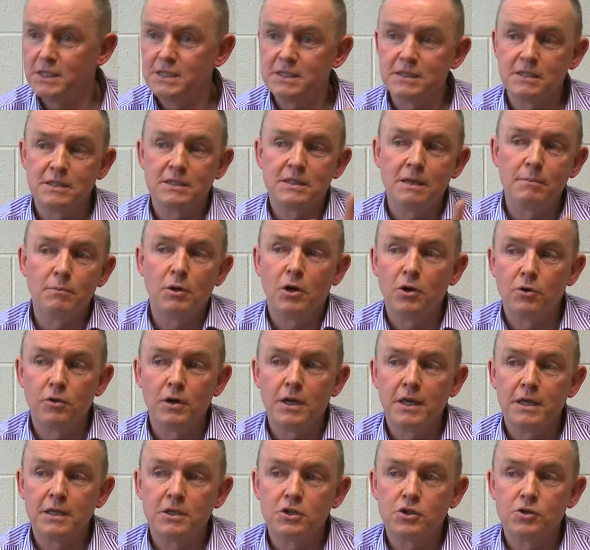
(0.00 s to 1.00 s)

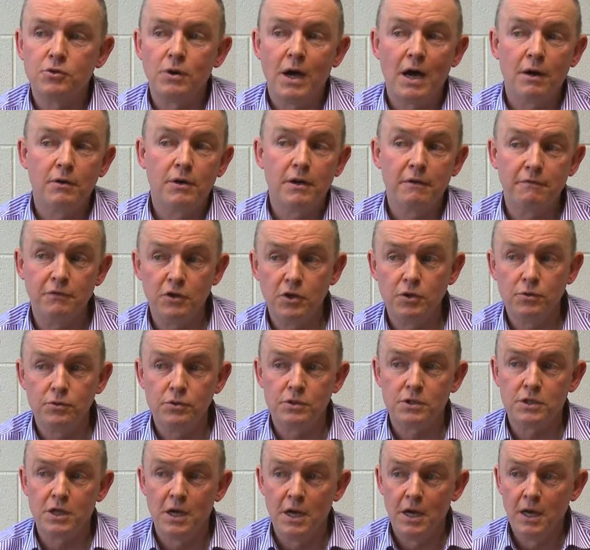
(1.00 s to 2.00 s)
similarly to how they've
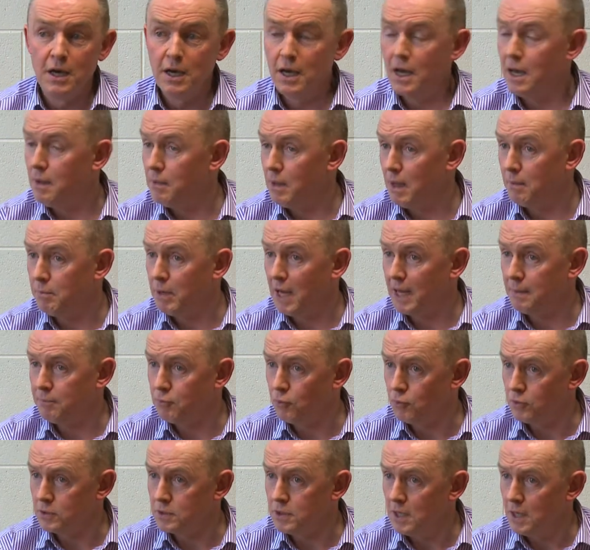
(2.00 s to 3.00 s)
used a
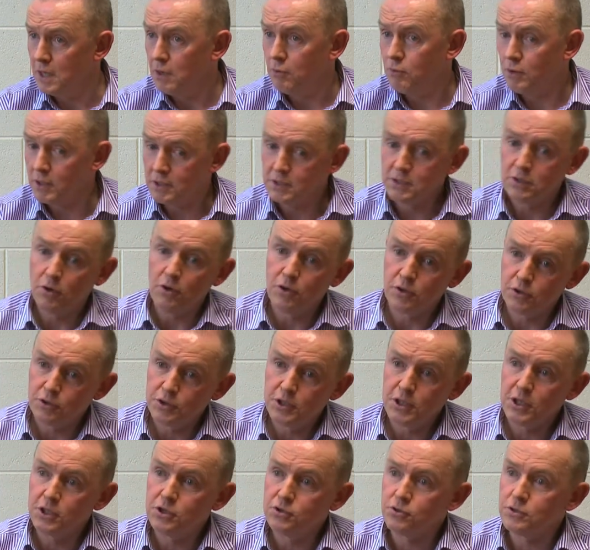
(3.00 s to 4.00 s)
blackboard, whereas other
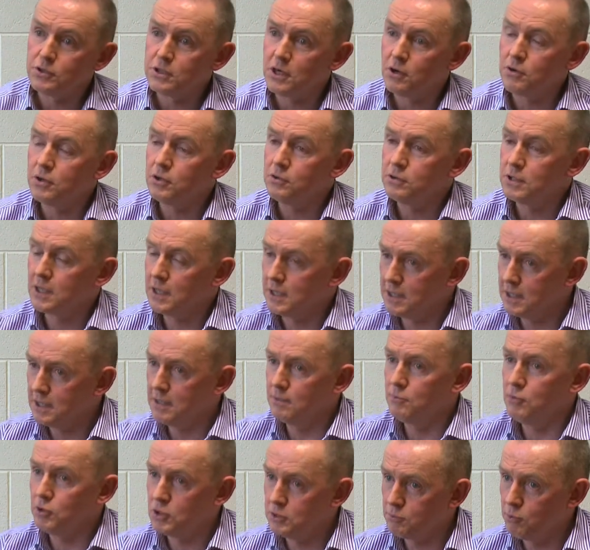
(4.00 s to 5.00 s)
teachers are using it in
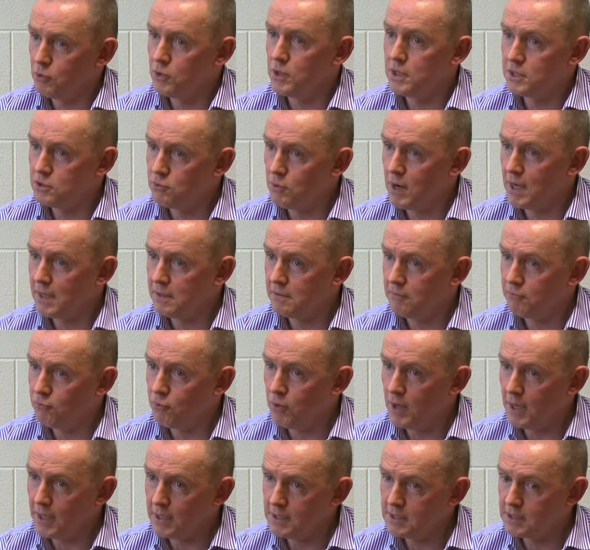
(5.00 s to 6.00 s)
a much more interactive
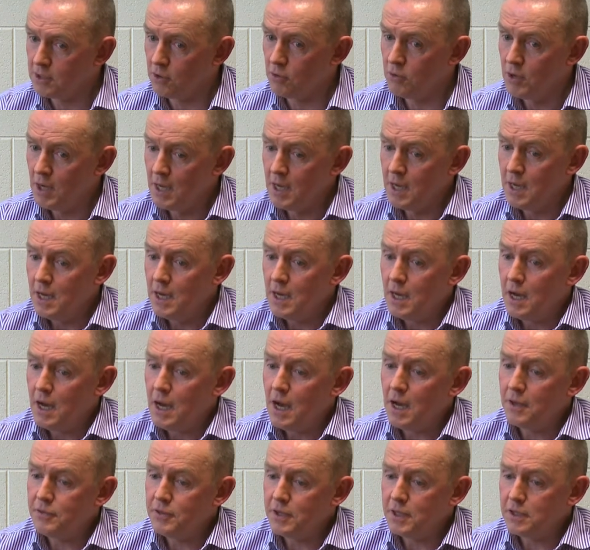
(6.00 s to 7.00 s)
way. So
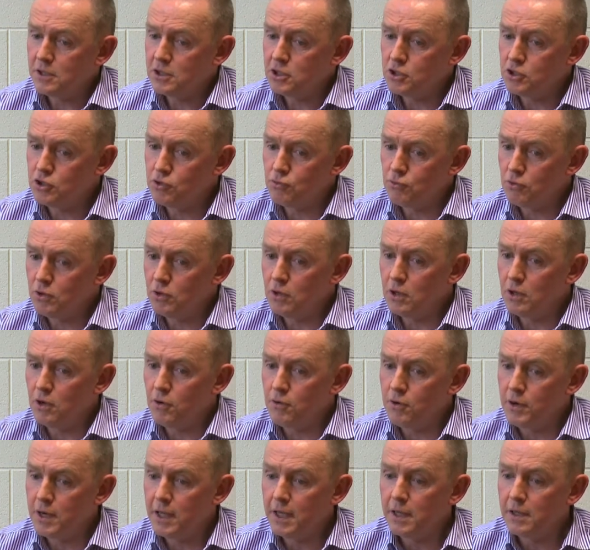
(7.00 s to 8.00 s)
I think the newer
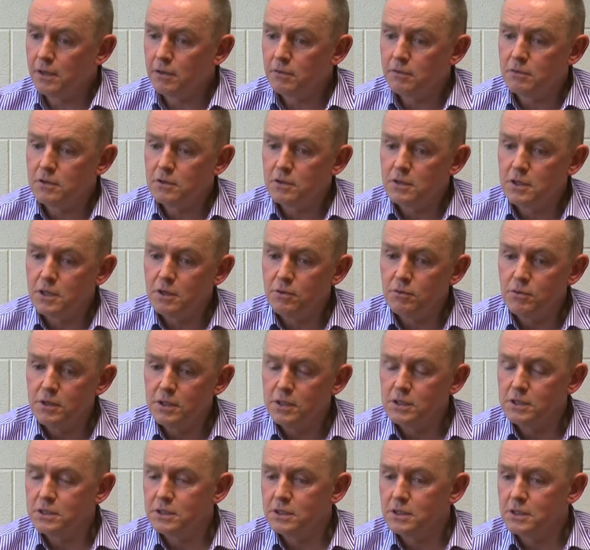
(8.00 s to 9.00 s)
learning
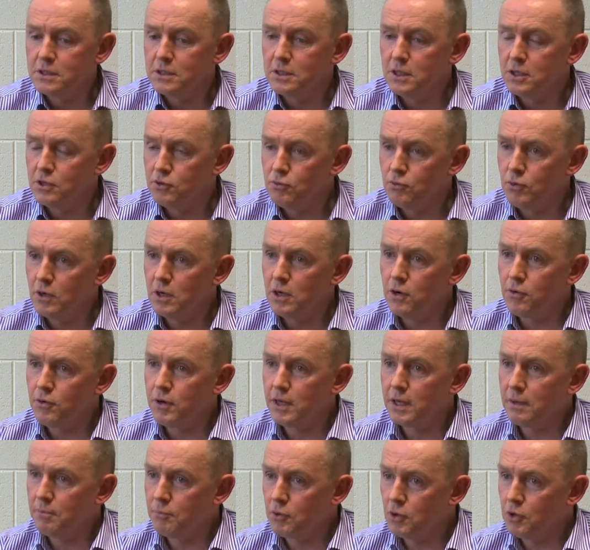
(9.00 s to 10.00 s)
theories, the newer
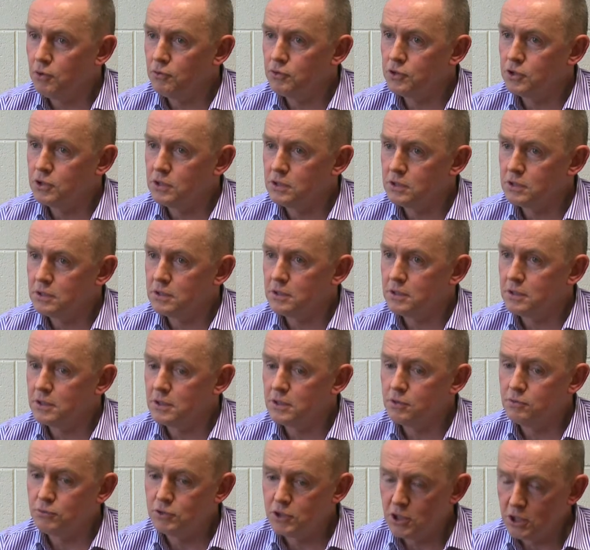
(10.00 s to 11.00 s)
learning approaches, the
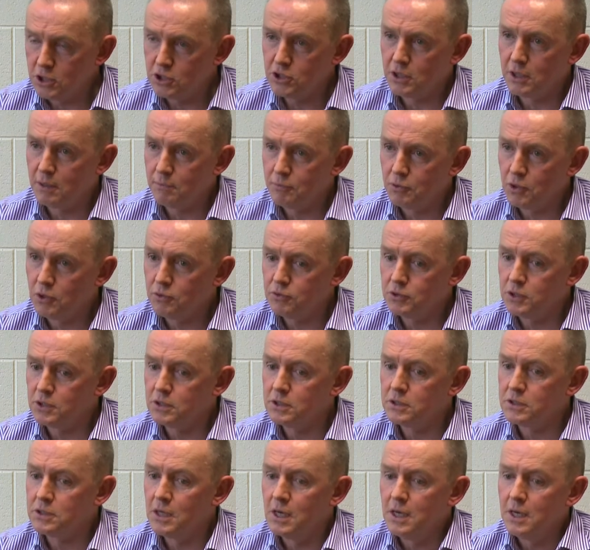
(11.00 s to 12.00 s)
new teaching
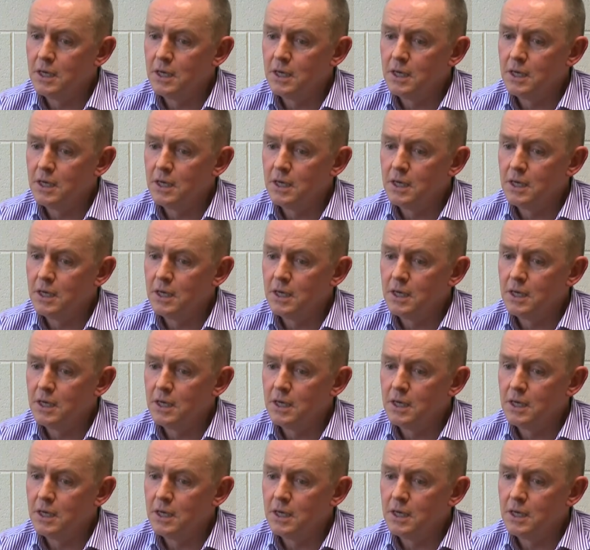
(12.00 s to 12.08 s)
approaches,